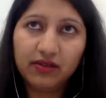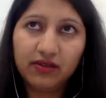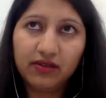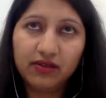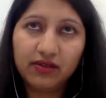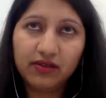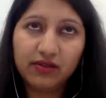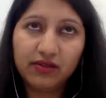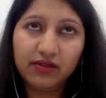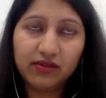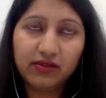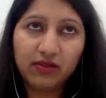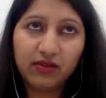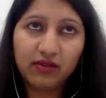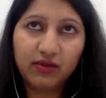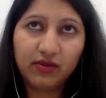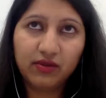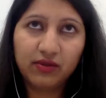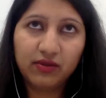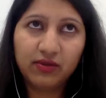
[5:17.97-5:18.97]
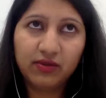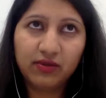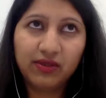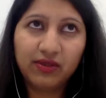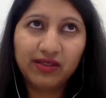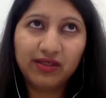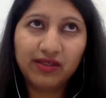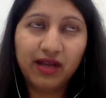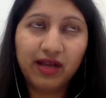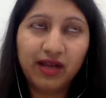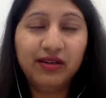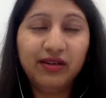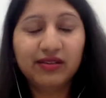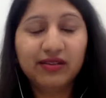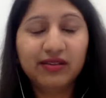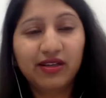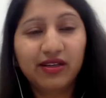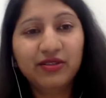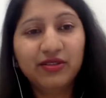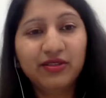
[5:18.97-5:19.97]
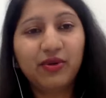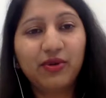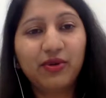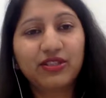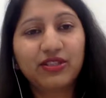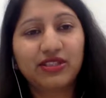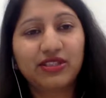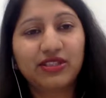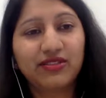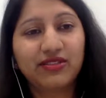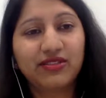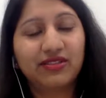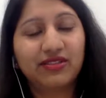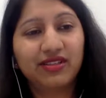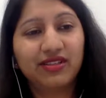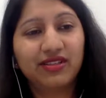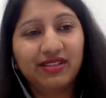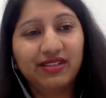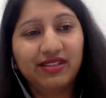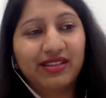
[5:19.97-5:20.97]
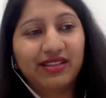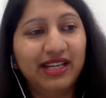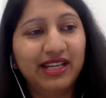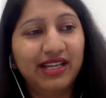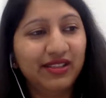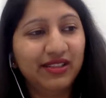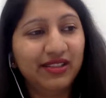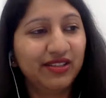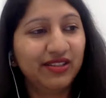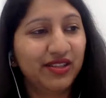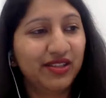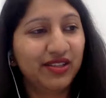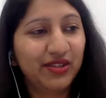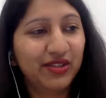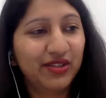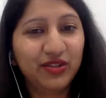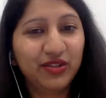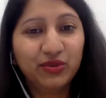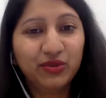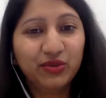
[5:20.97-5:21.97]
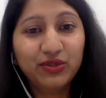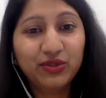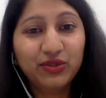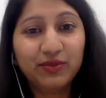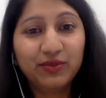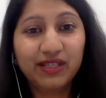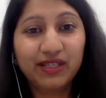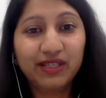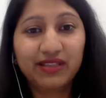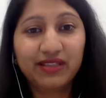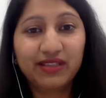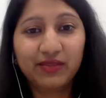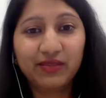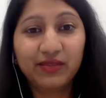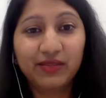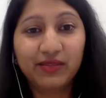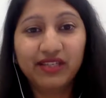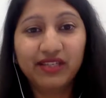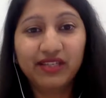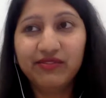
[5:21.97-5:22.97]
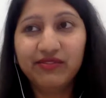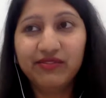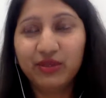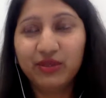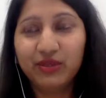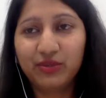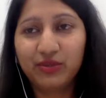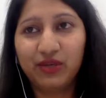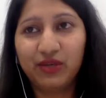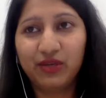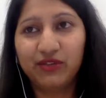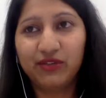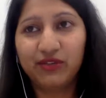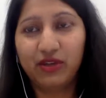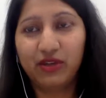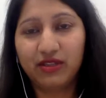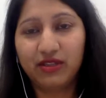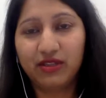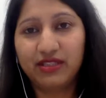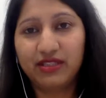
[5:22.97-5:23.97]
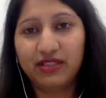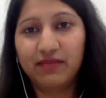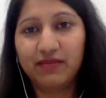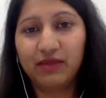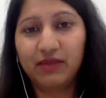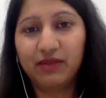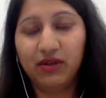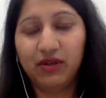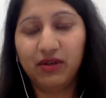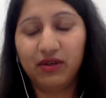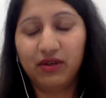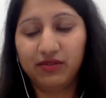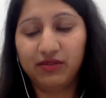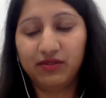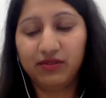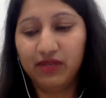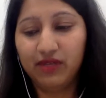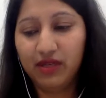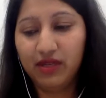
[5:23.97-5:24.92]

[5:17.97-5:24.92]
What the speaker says: So our current project is kind of huge, but we've used one of the concept of